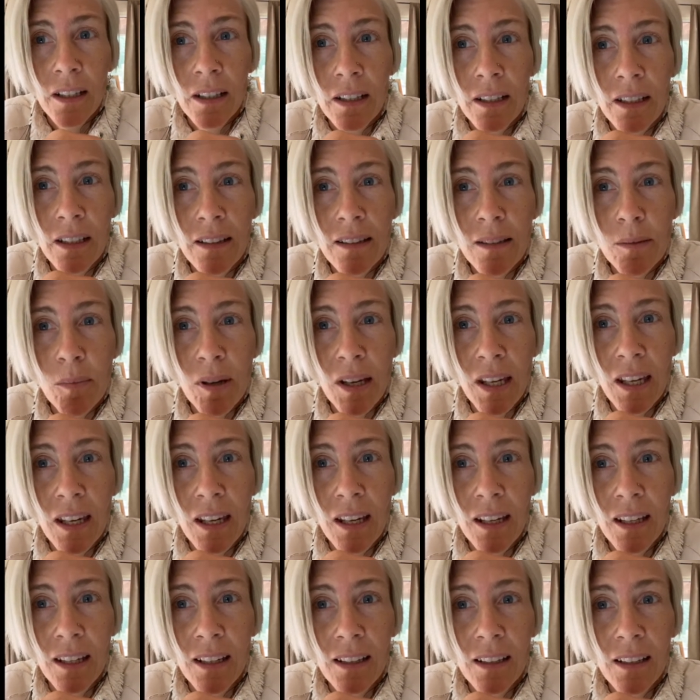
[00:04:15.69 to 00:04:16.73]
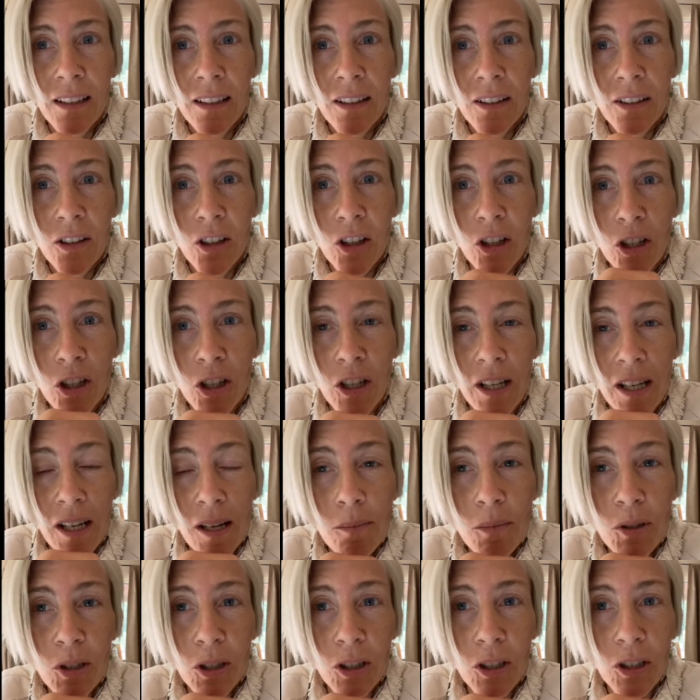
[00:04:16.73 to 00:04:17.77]
it's making her or him
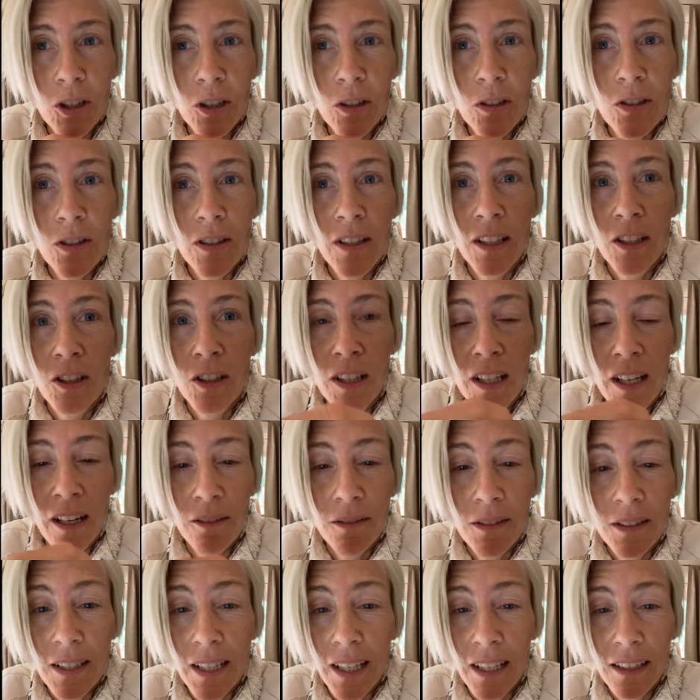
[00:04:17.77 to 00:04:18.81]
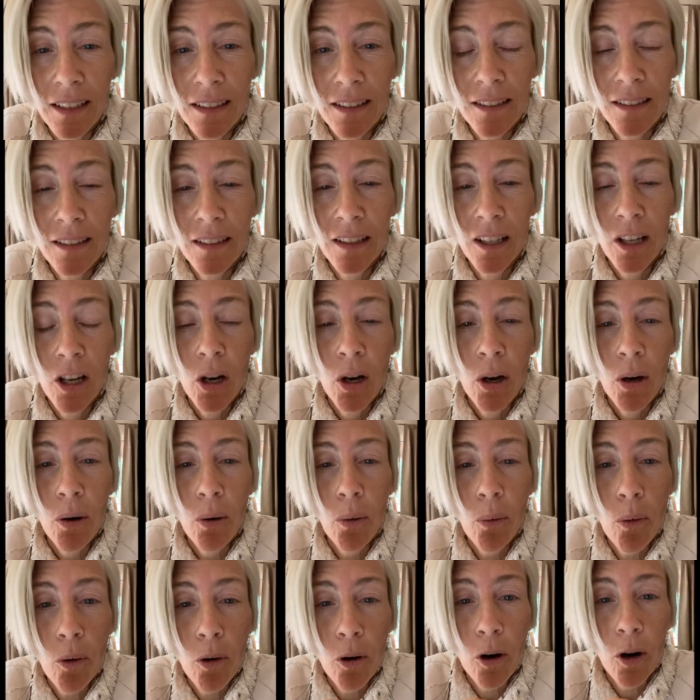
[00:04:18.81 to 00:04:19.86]
turned on so that you can have sex?
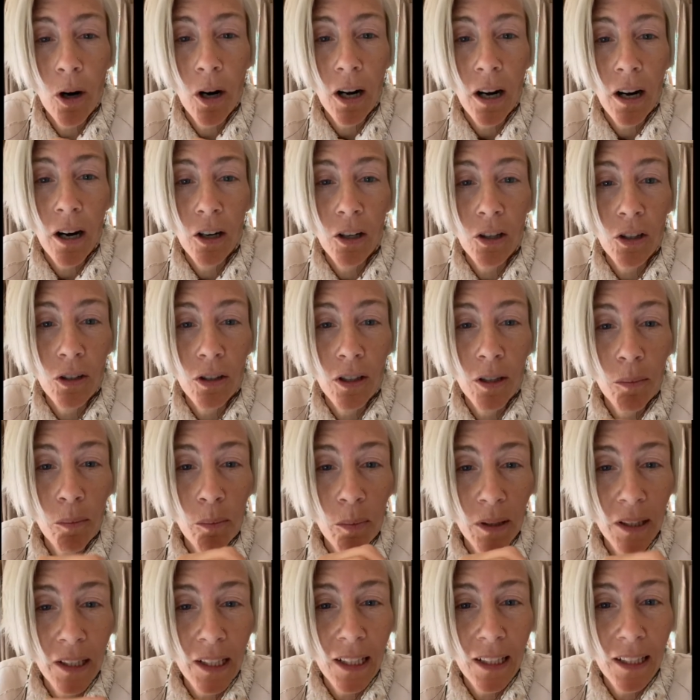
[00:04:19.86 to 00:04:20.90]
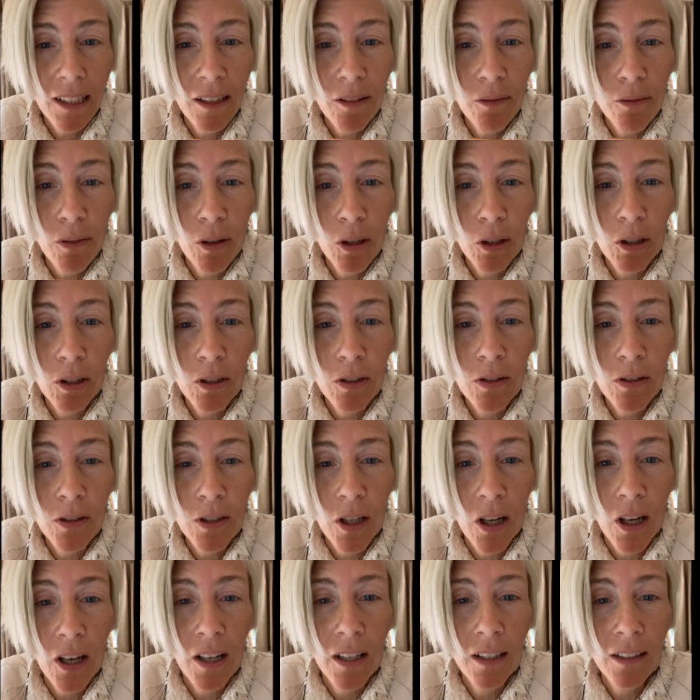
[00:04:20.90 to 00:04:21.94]
Or are you completely focused
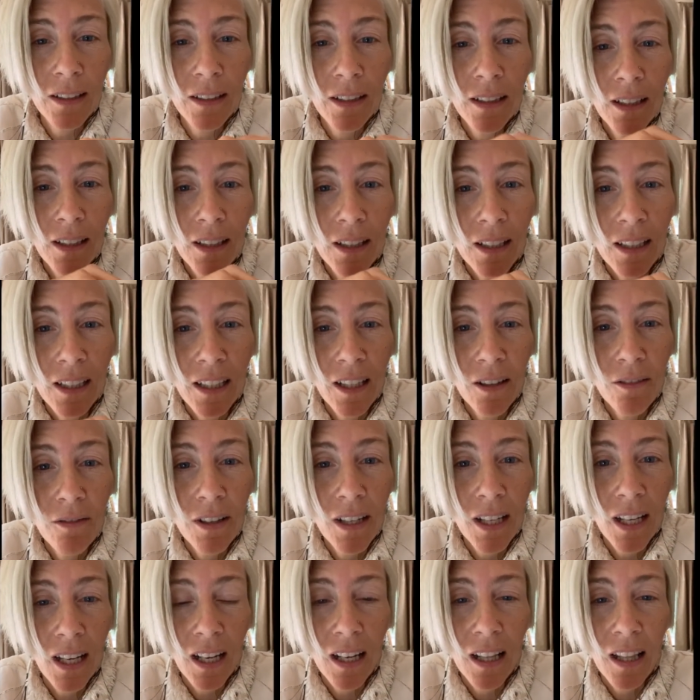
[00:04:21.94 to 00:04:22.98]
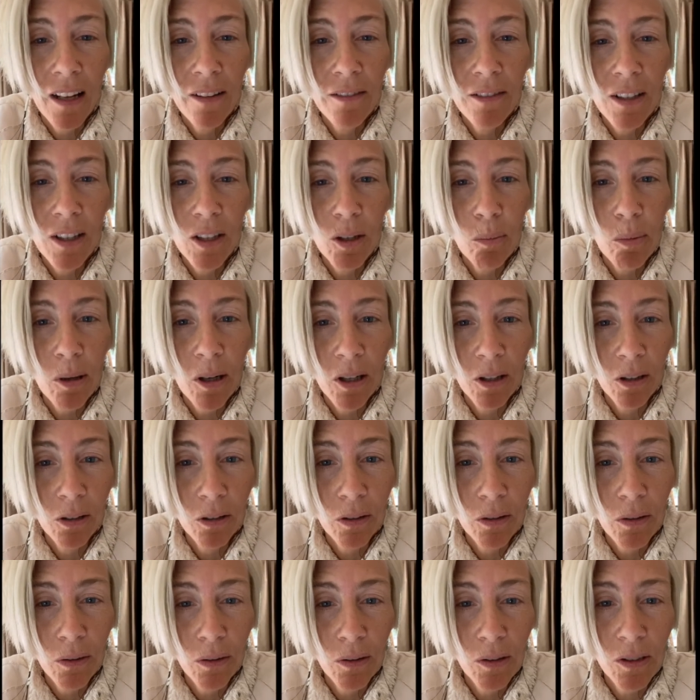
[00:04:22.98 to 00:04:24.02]
on giving and loving your partner
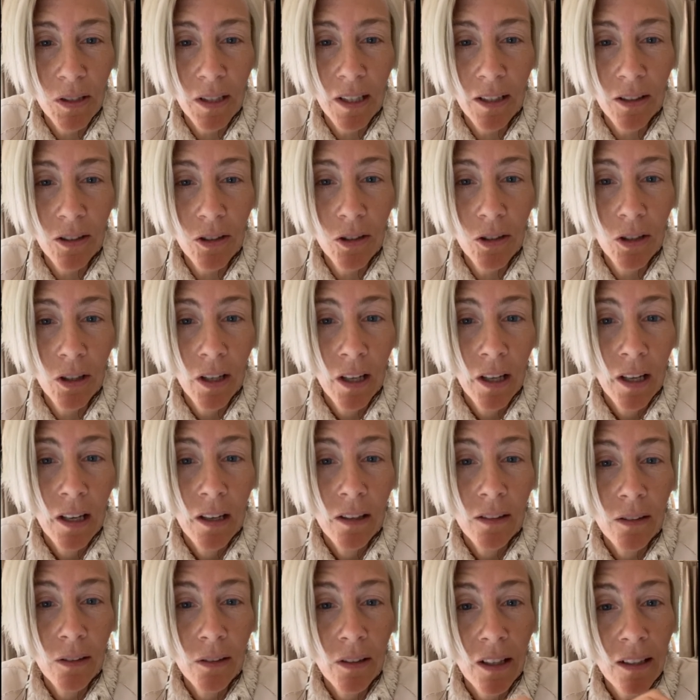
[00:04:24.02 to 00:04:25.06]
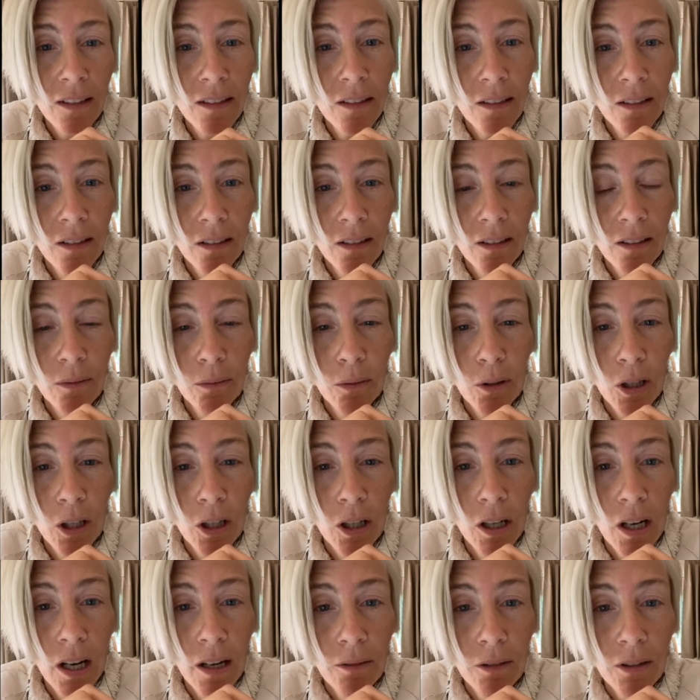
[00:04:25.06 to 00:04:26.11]
through your touch? So that's
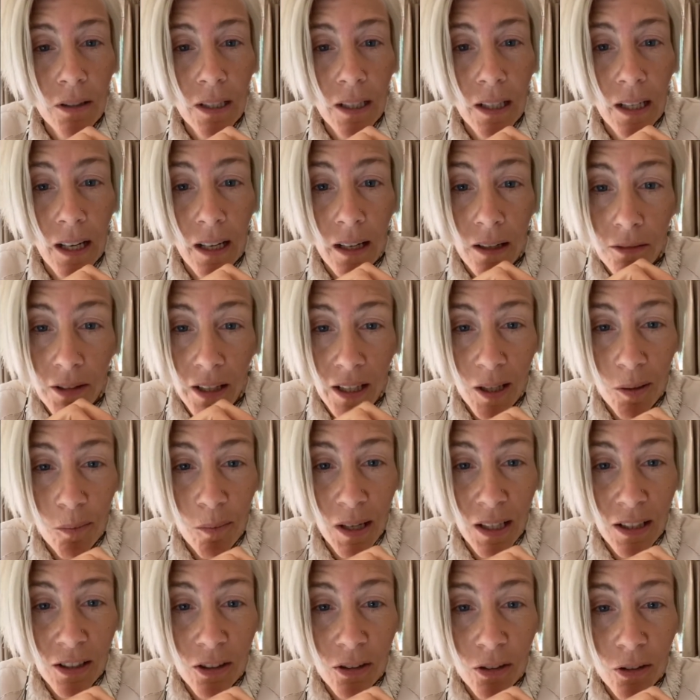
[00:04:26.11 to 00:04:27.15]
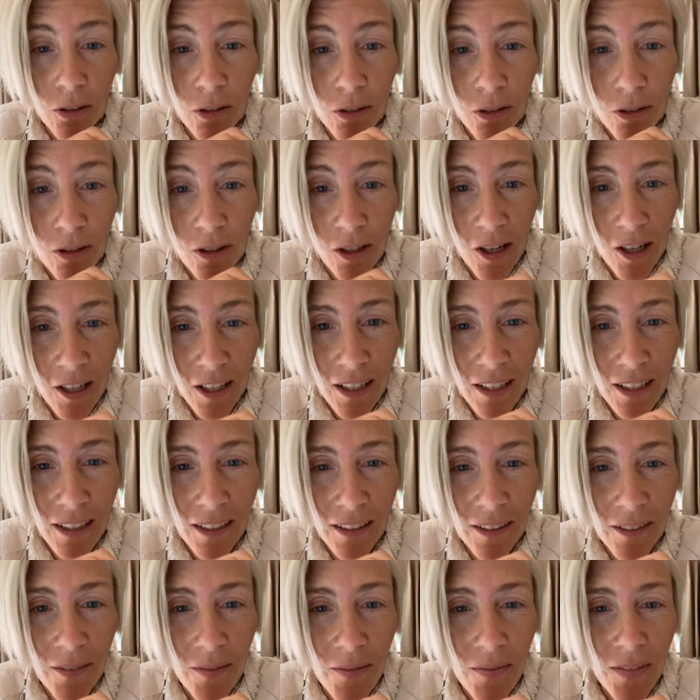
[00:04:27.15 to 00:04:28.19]
where I would recommend you start.
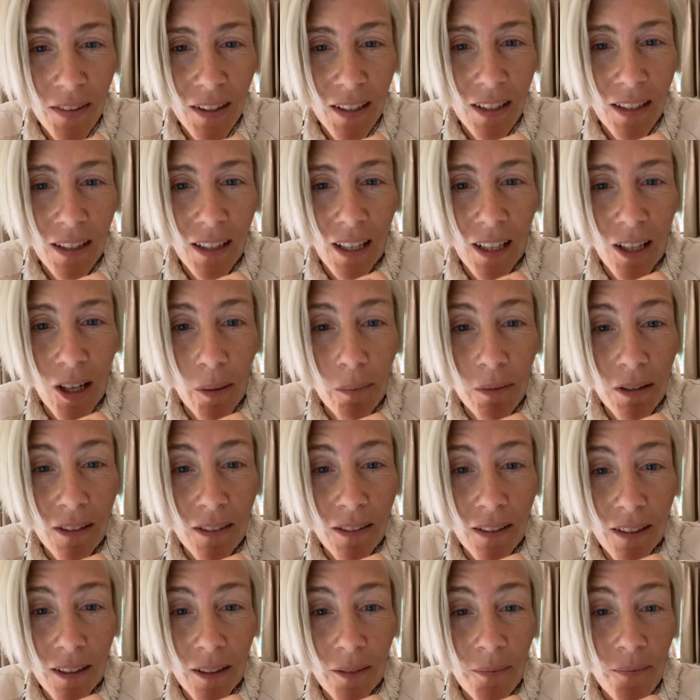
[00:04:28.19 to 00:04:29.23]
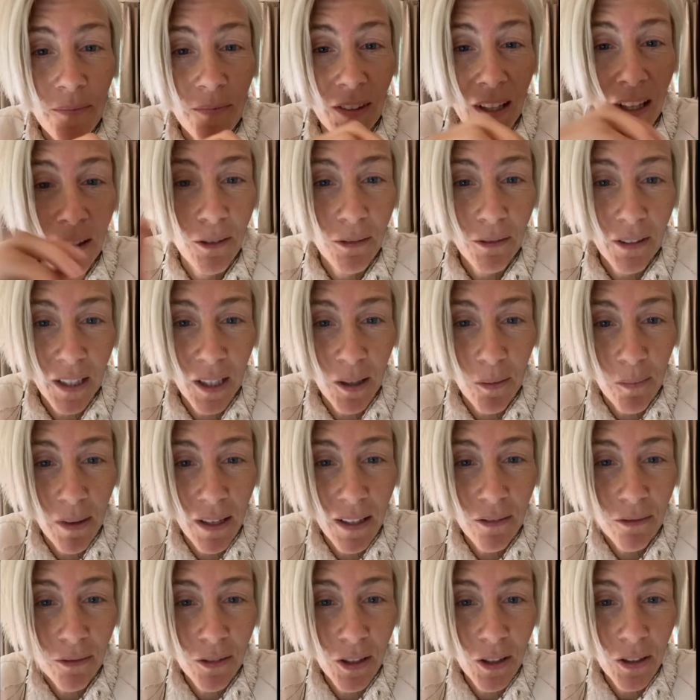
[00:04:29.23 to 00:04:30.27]
And obviously, I would
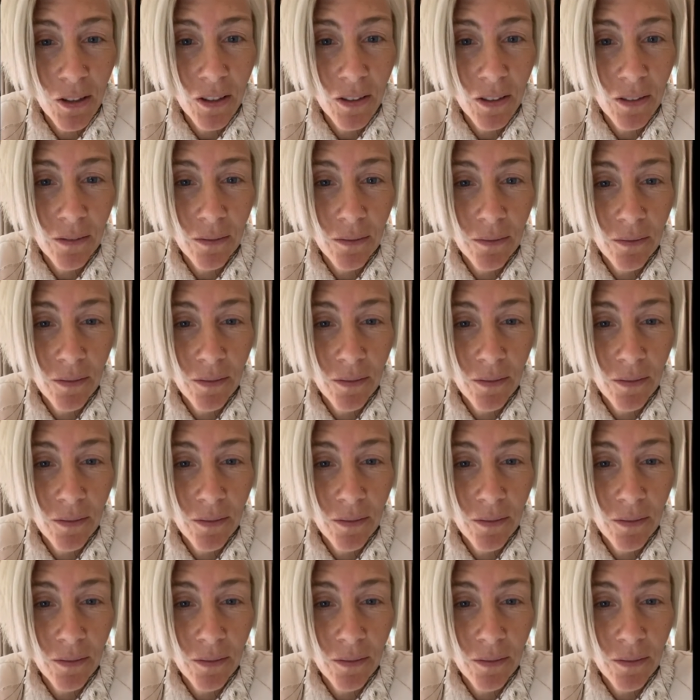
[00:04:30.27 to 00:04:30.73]
recommend for you to